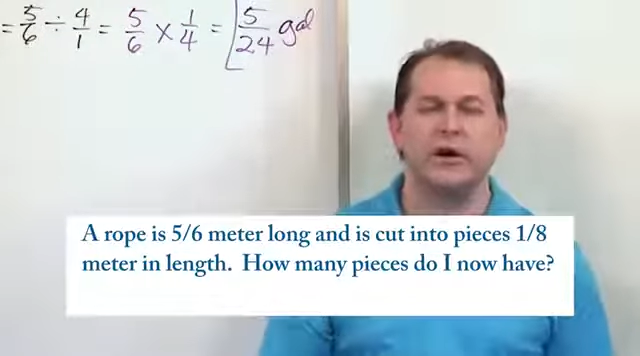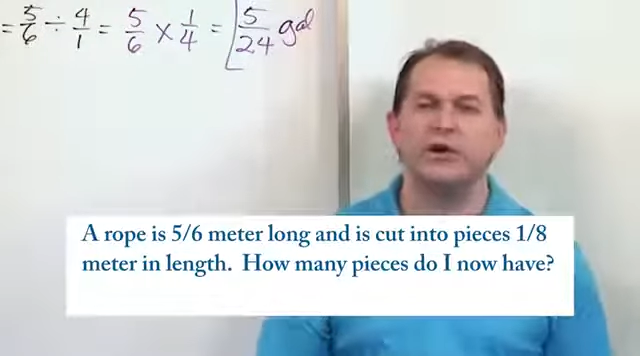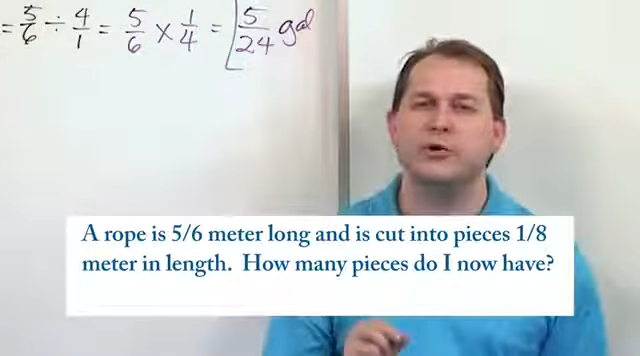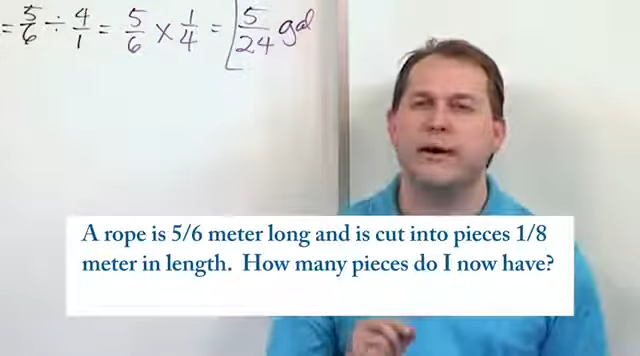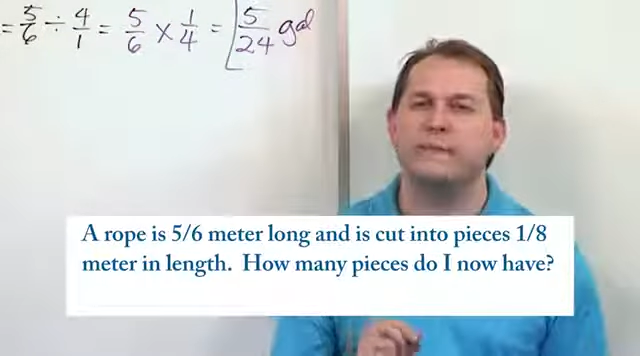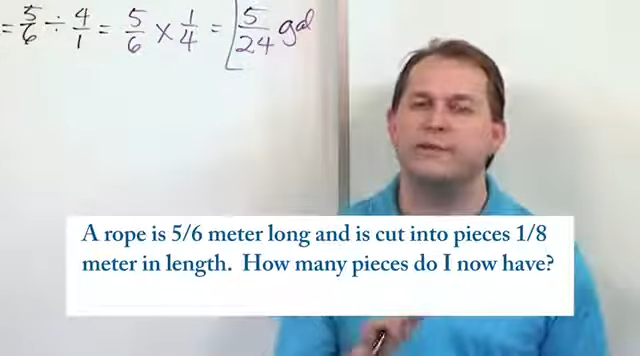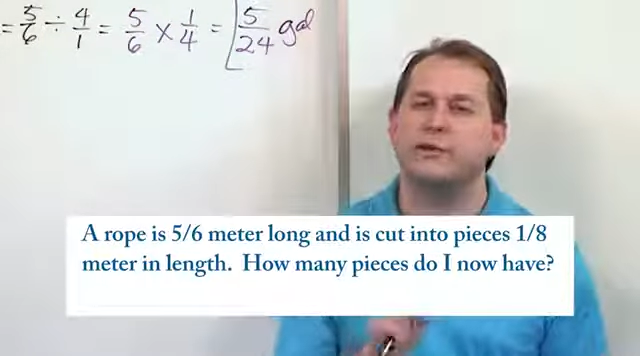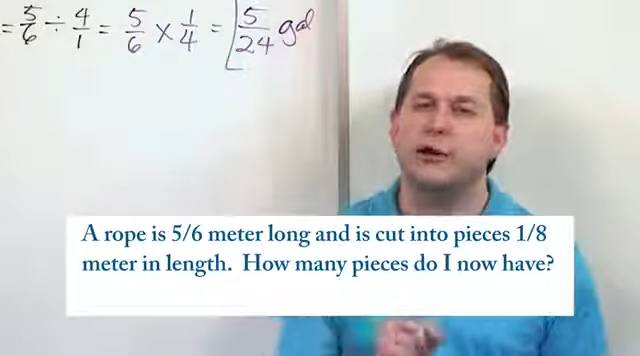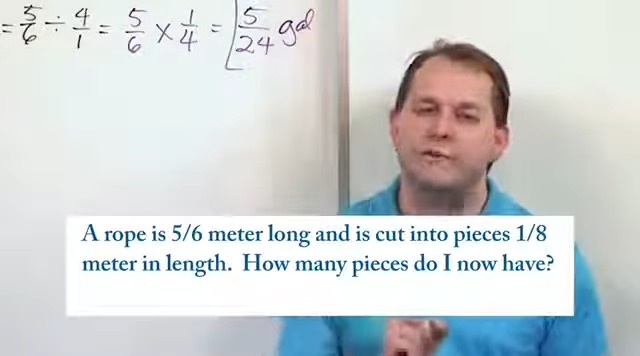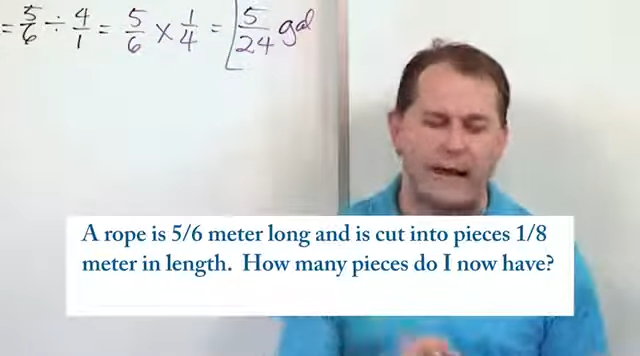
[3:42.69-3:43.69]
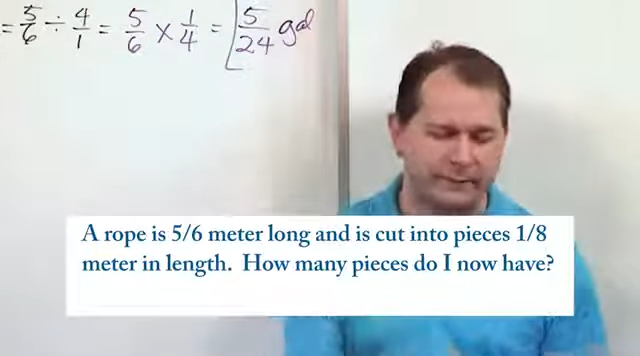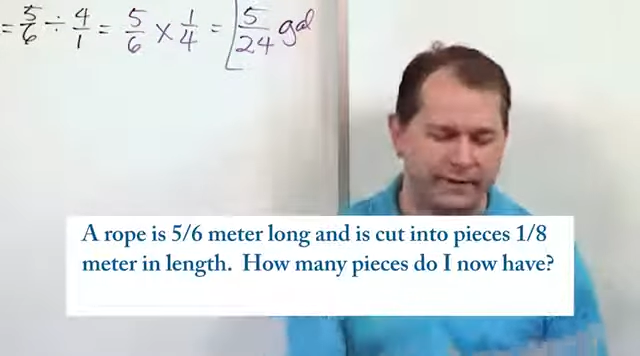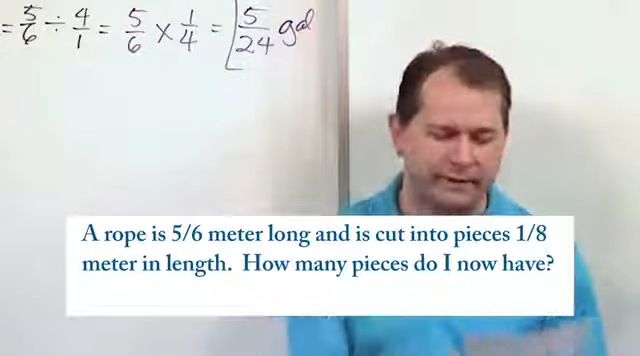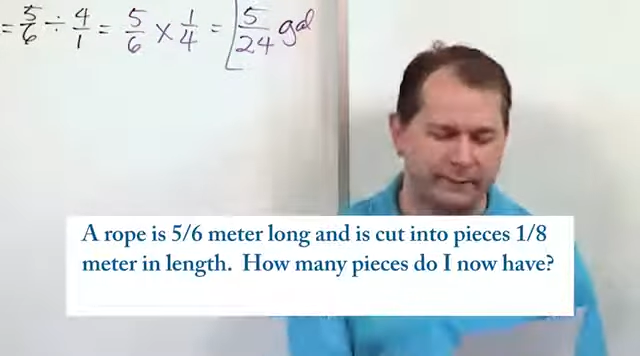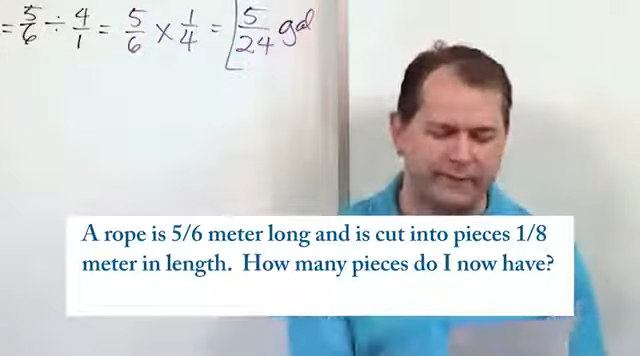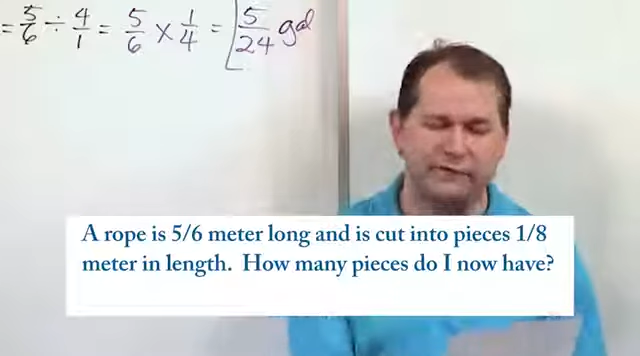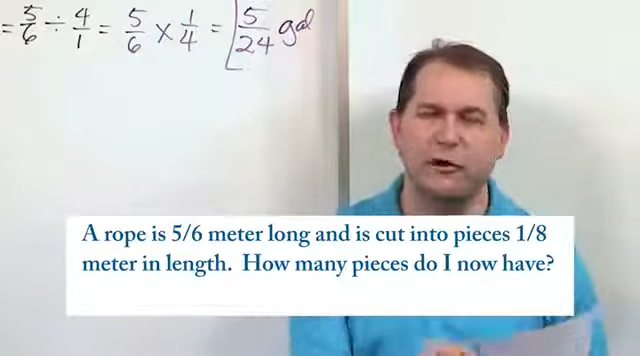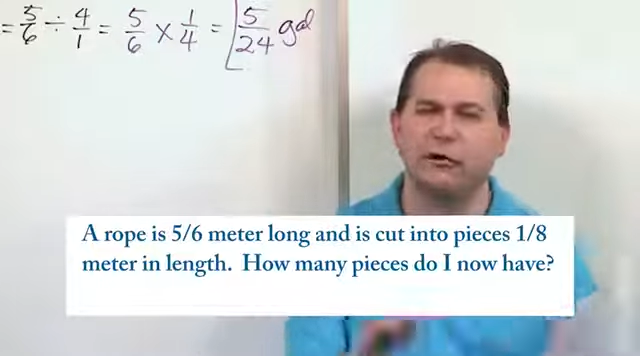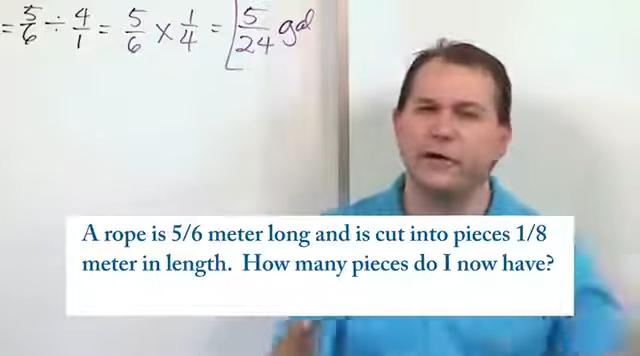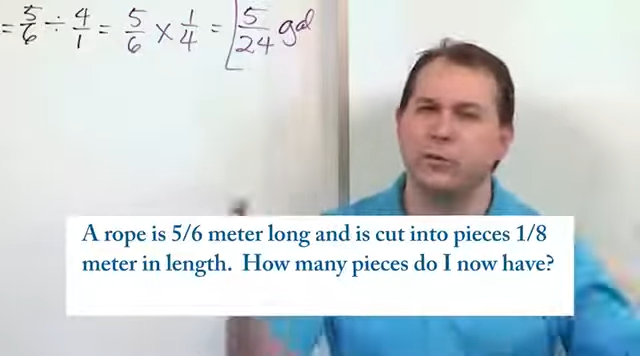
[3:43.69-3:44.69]
You have to know that because I'm
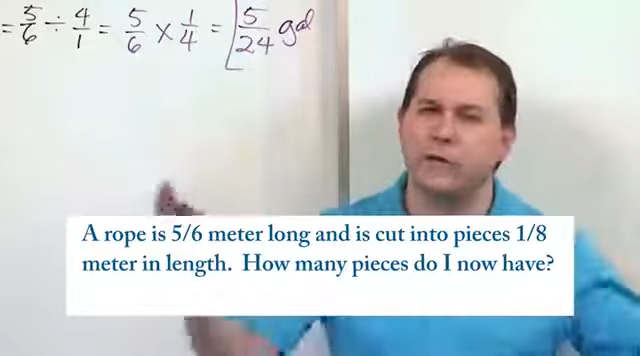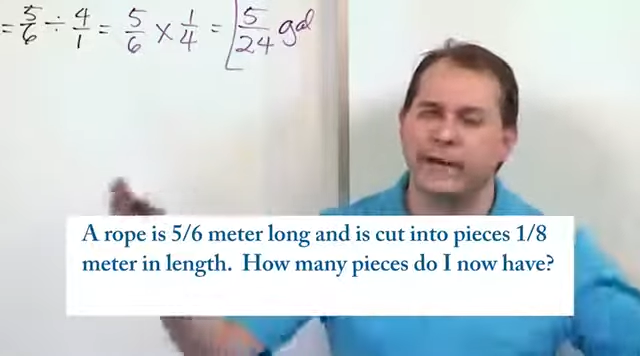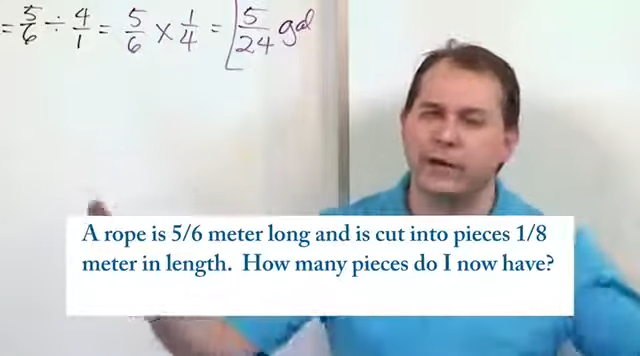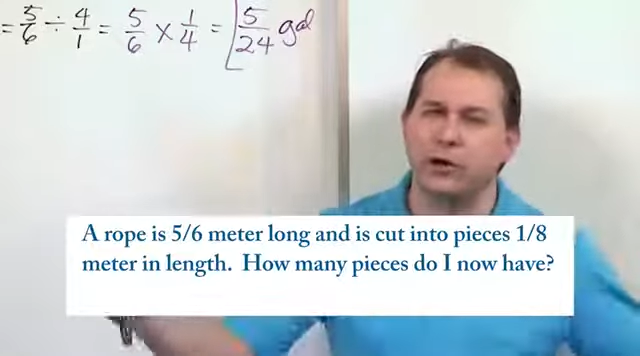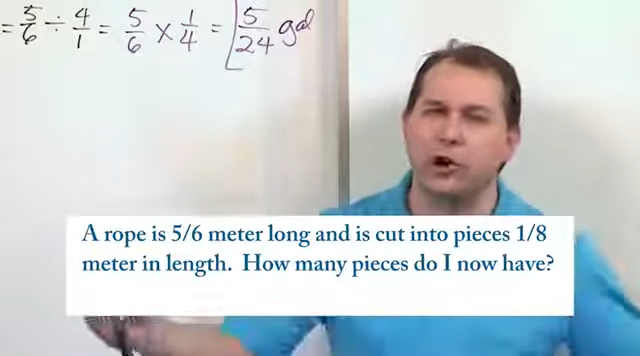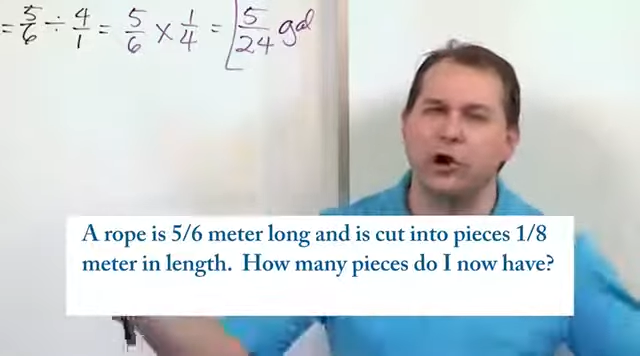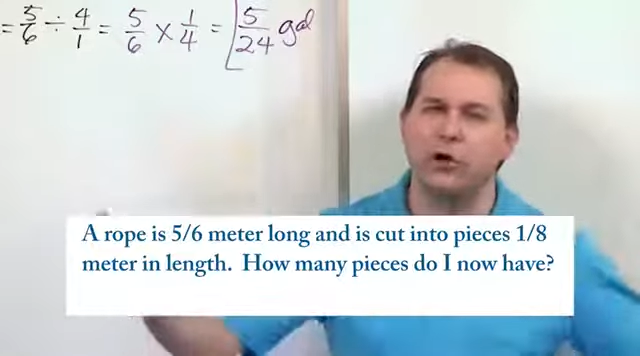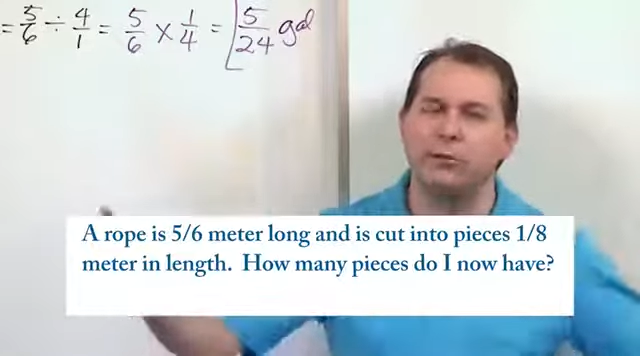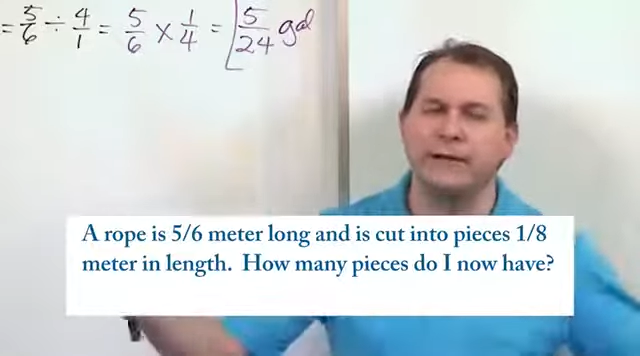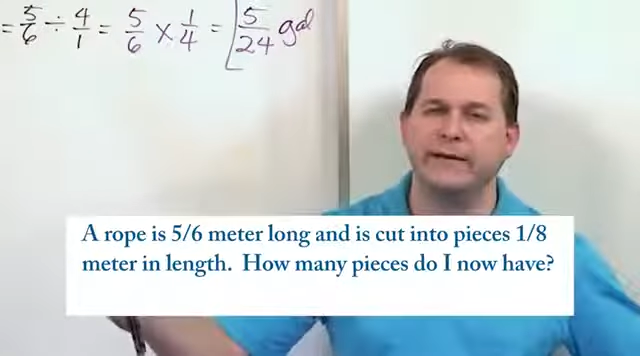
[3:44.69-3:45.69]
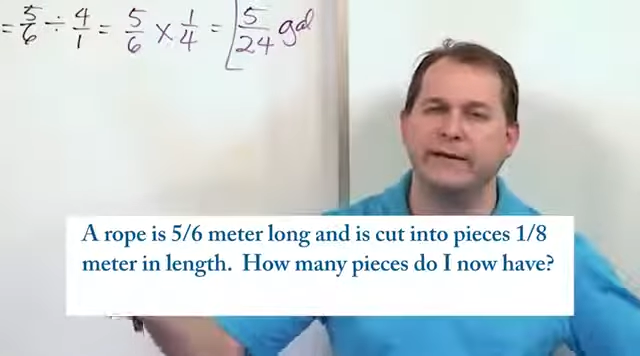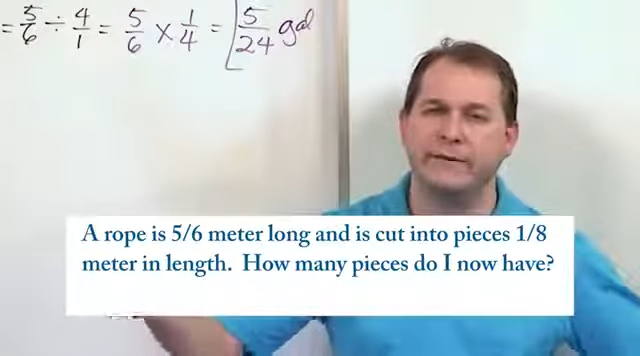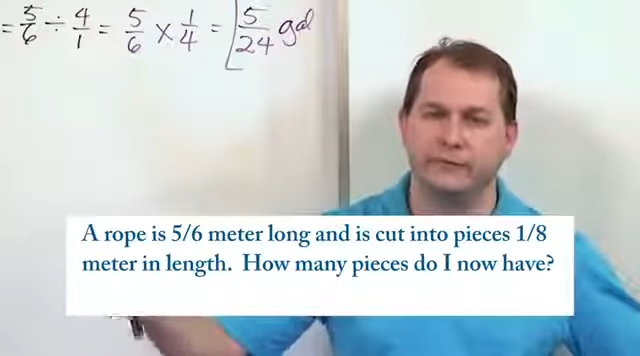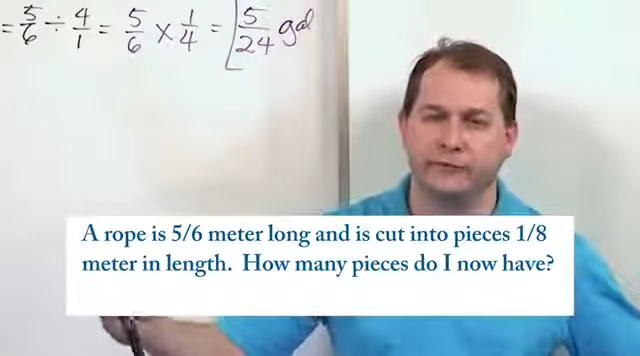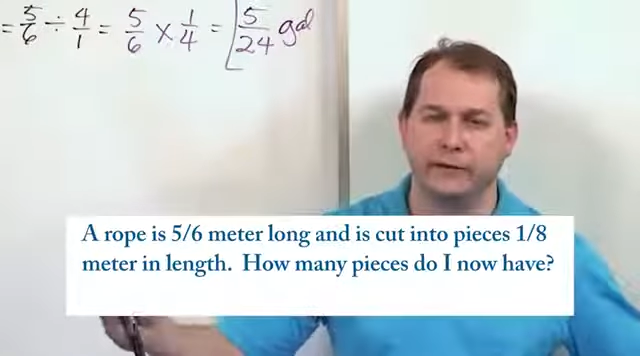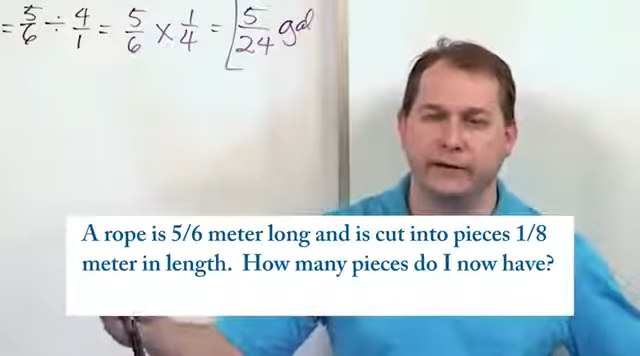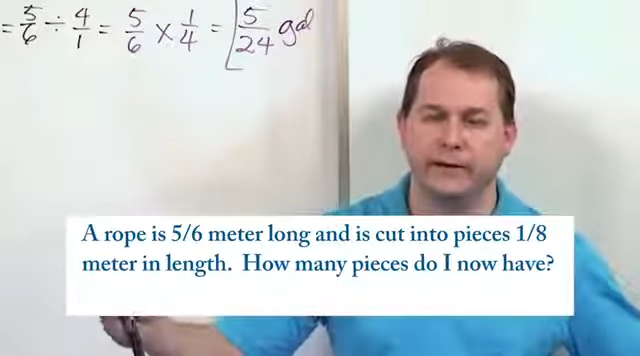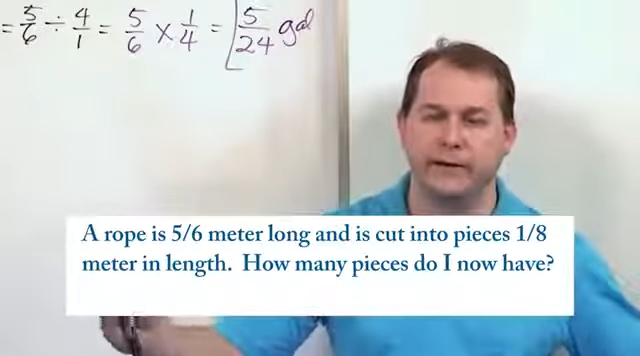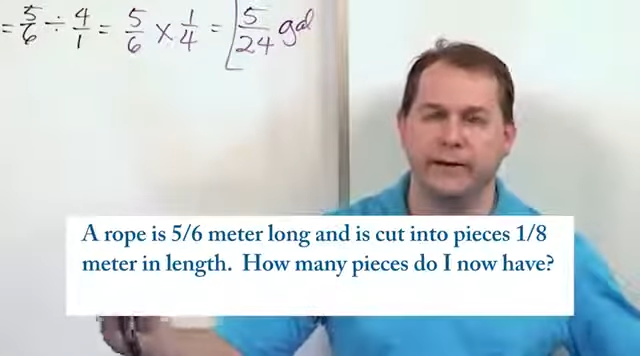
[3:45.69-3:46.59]
starting with a long piece of string